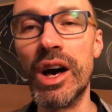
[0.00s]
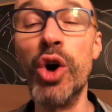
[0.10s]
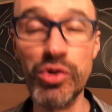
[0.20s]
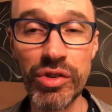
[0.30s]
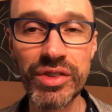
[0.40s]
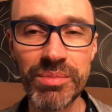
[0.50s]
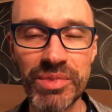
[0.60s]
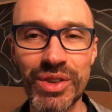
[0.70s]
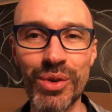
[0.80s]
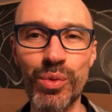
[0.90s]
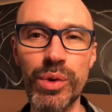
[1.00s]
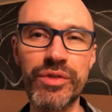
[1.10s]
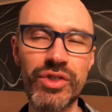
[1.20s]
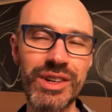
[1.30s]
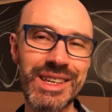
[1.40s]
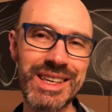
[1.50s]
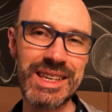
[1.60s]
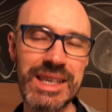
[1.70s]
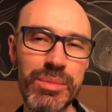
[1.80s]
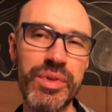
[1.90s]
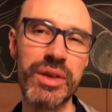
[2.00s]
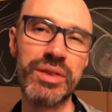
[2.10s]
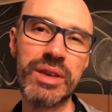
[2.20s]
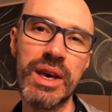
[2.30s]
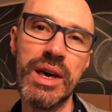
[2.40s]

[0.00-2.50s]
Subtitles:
onerous, so we've tried to keep this